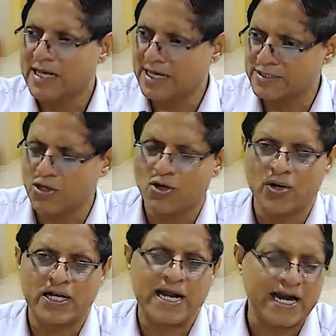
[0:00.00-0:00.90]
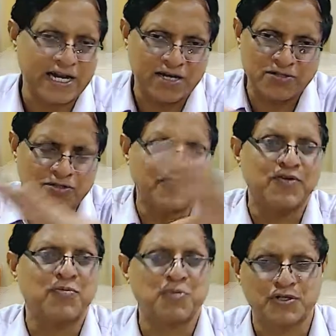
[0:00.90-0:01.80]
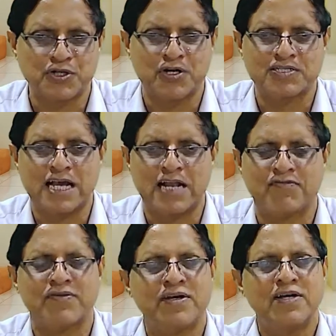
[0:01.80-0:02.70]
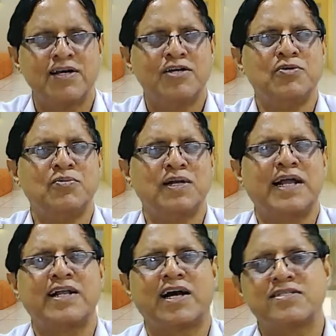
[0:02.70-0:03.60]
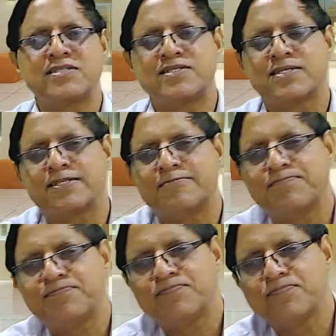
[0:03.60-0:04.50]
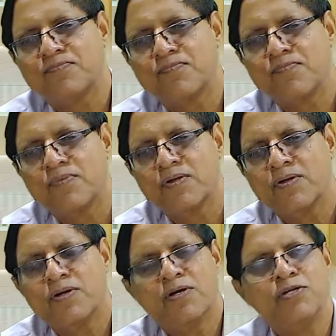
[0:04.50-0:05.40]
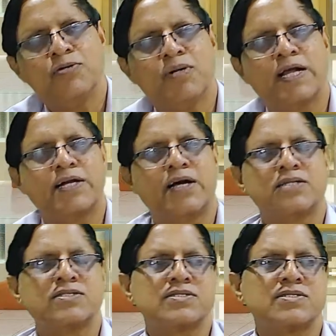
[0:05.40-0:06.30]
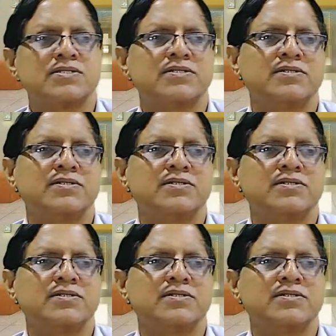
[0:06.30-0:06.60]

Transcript: as a lower cadre, if you put yourself, you will get answers. You will get answers.